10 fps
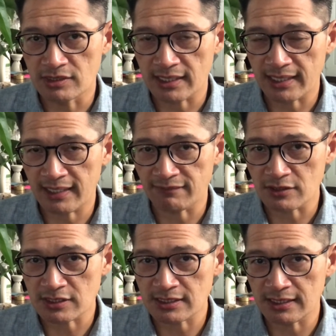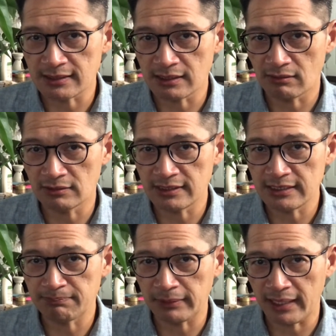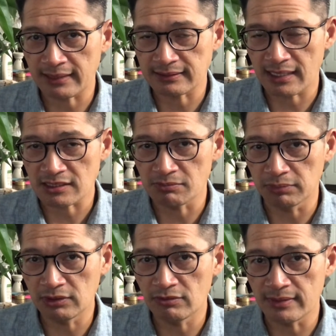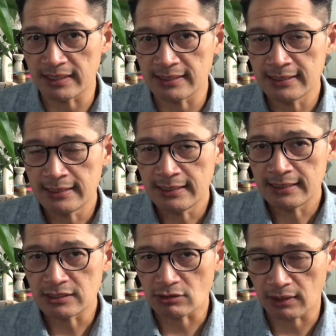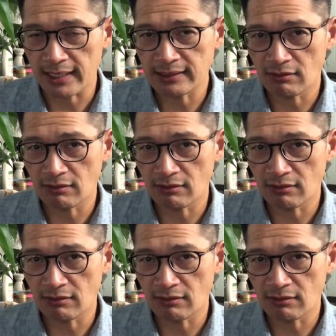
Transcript: I have to say the only plant that's blooming July and